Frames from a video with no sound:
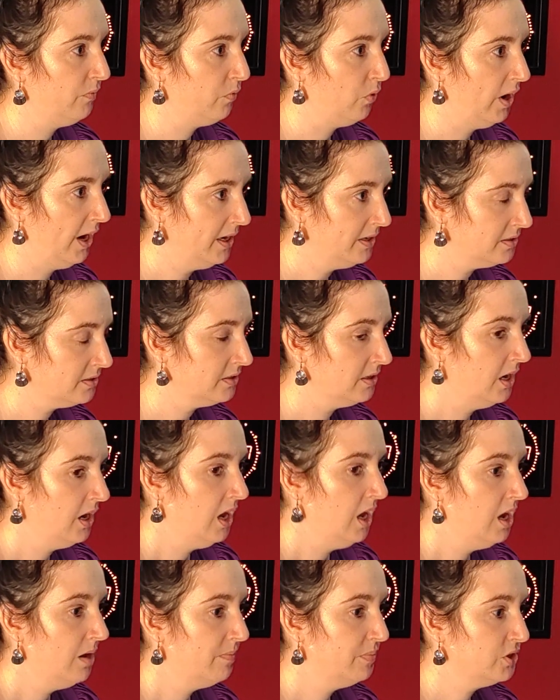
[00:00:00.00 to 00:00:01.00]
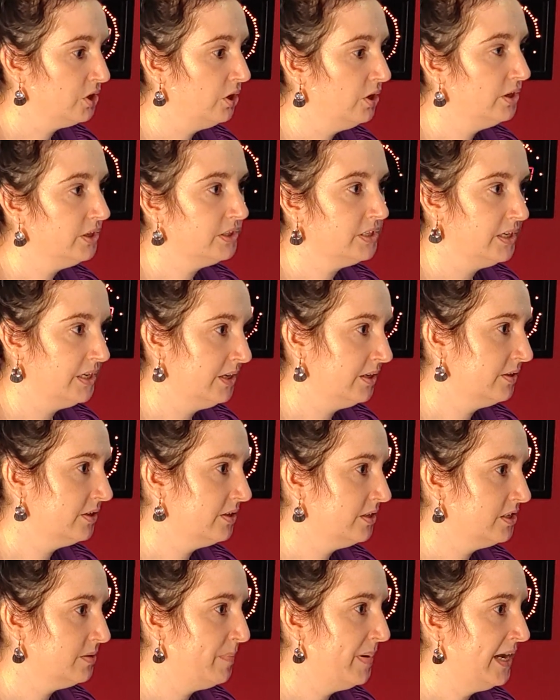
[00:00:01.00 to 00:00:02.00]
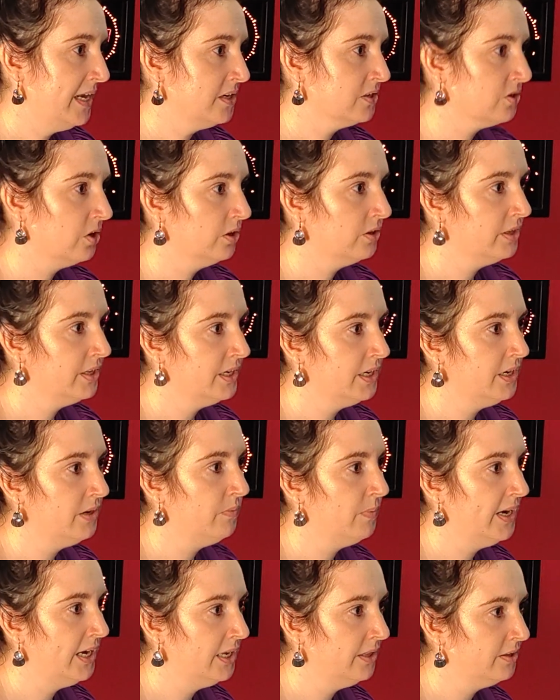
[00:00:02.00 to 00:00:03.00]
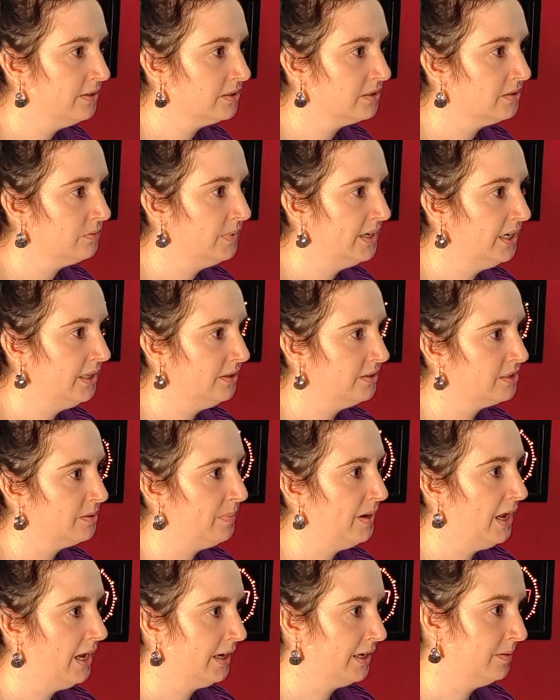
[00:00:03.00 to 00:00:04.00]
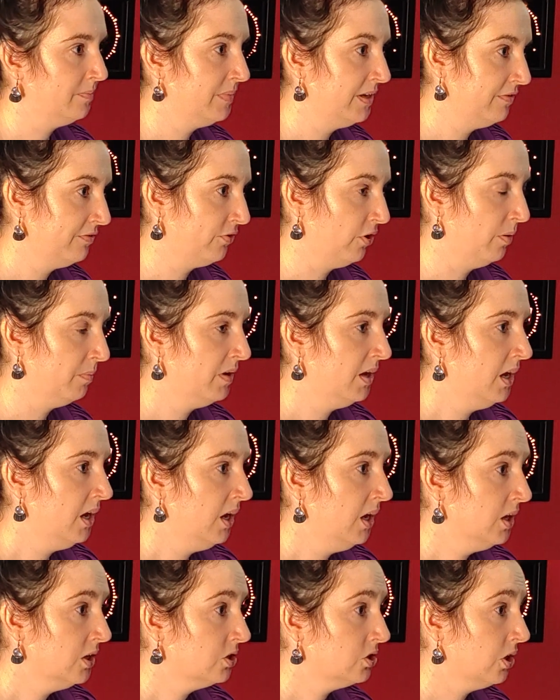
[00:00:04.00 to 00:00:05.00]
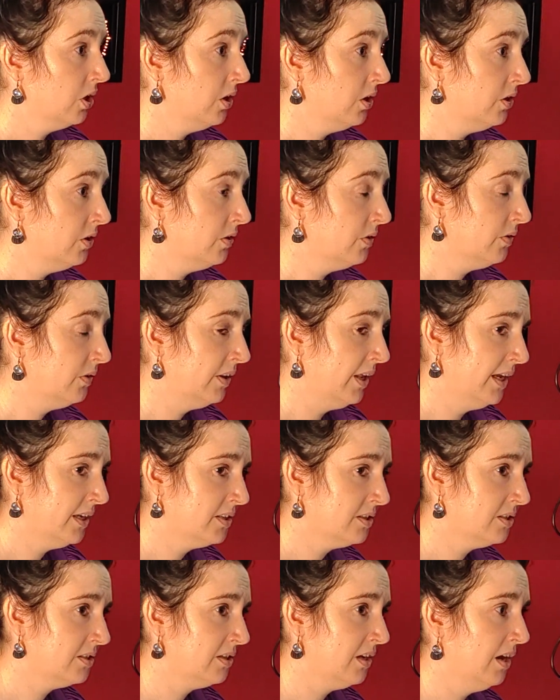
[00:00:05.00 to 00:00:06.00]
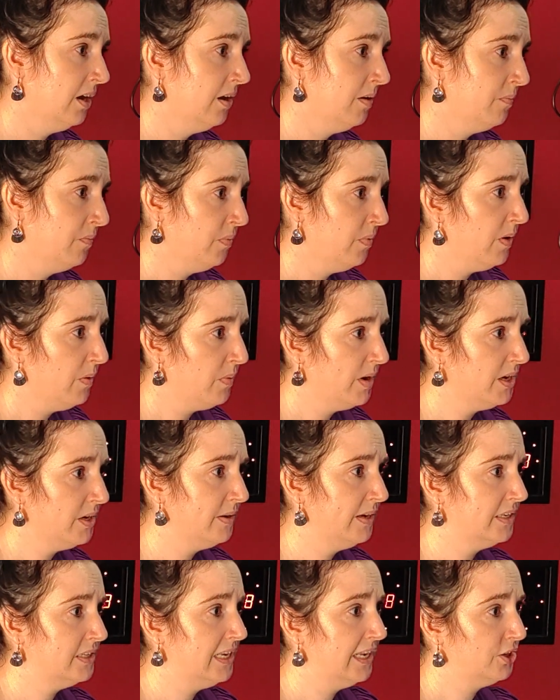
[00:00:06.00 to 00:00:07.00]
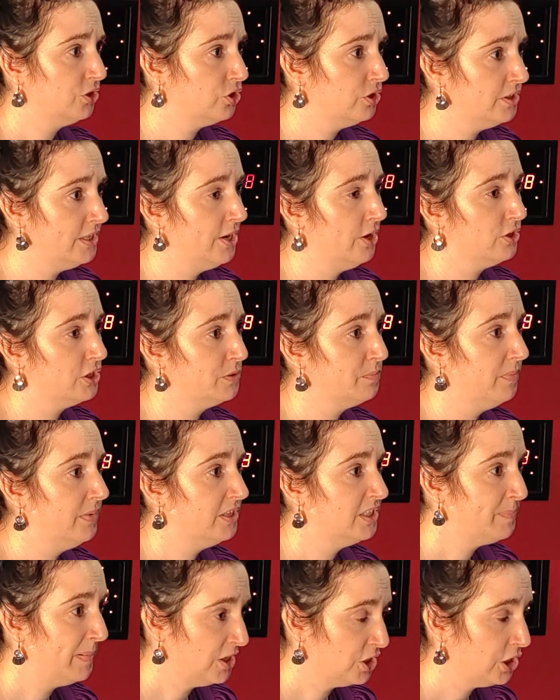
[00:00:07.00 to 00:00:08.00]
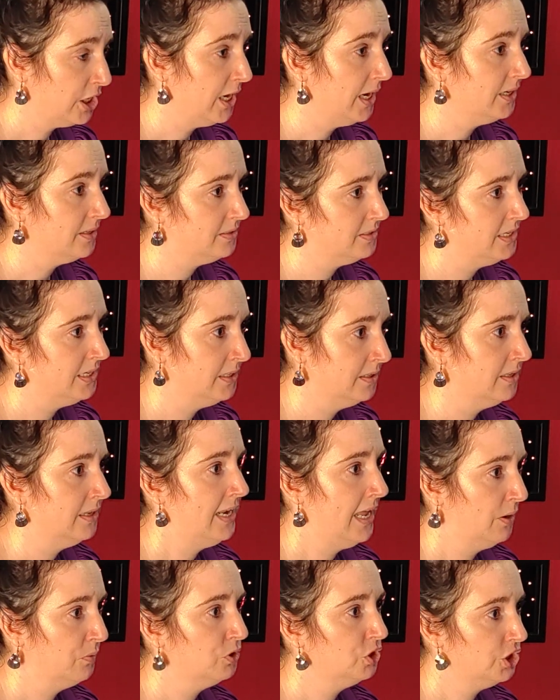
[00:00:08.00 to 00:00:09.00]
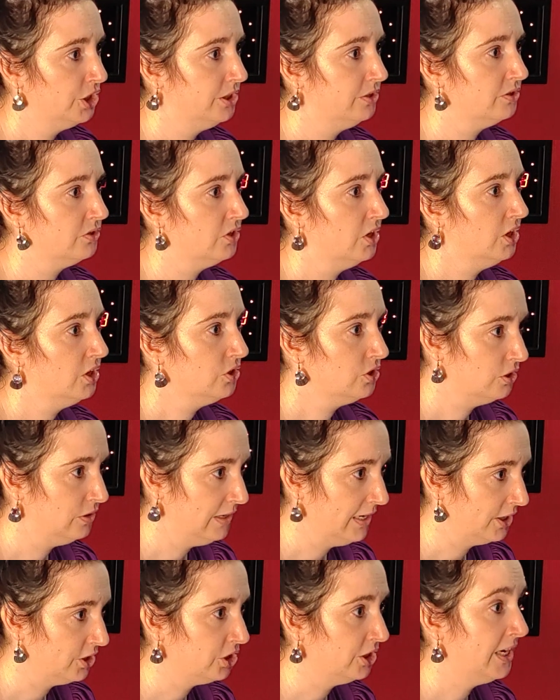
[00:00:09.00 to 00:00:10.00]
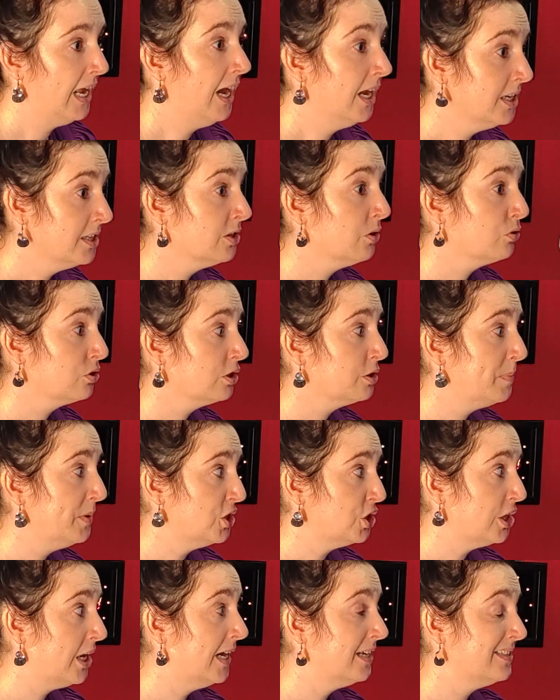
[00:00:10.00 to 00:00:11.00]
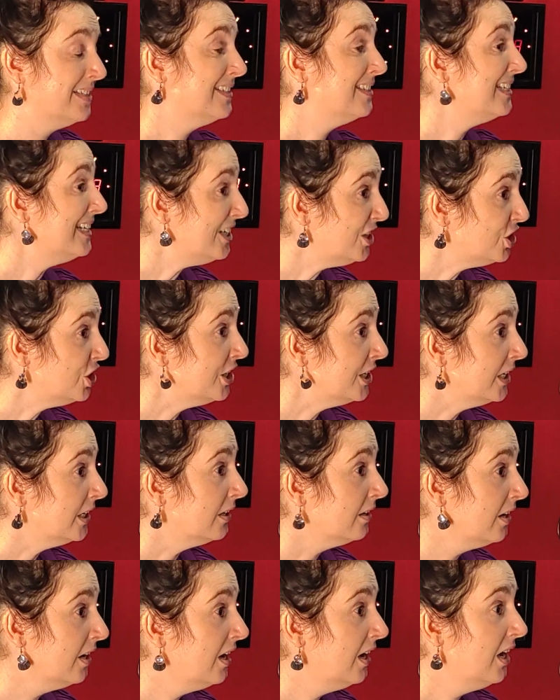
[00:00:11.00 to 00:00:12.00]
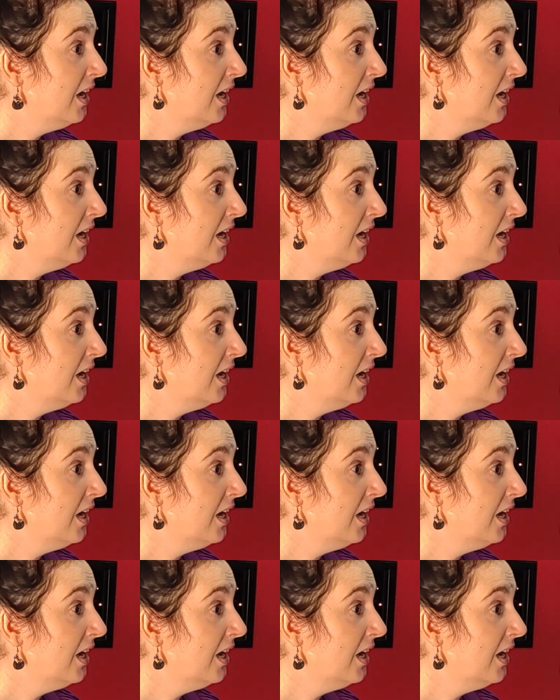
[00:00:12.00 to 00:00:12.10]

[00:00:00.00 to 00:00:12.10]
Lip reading: for us. So it depends on the where the supply can be from. So that's we get lecturers that are specialized in the languages to lecture. And it's also specialized in teaching